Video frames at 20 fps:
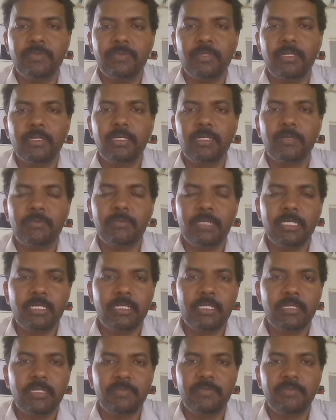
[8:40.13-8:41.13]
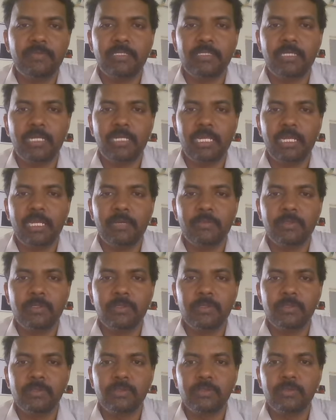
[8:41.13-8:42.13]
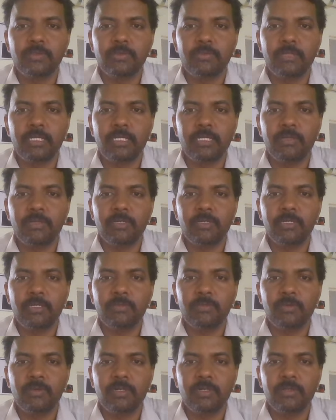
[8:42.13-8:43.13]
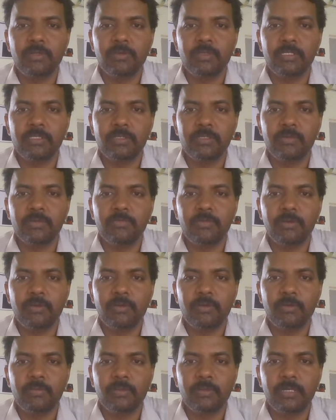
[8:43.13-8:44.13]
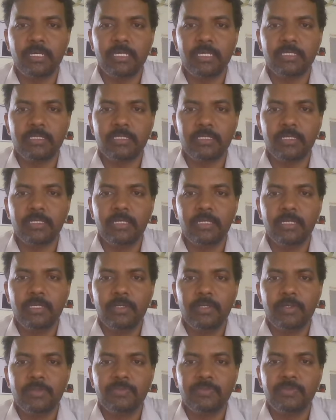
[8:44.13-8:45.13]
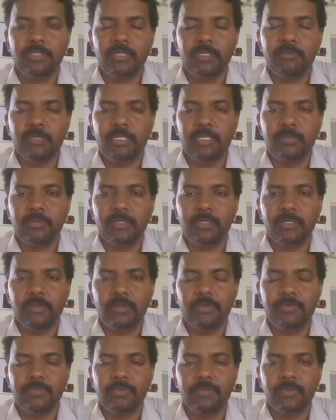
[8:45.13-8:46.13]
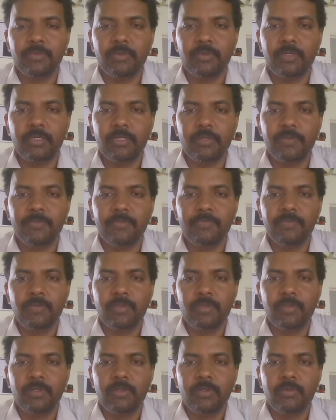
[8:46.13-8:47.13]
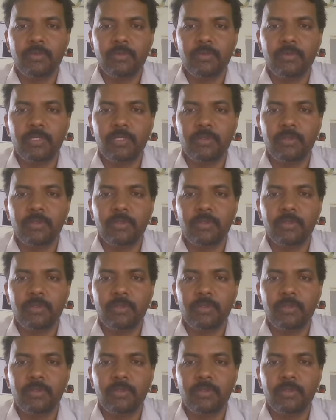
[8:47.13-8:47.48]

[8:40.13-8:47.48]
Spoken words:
are completed in a physical lab. So better we can move on to this forward bias germanium diode. Okay. We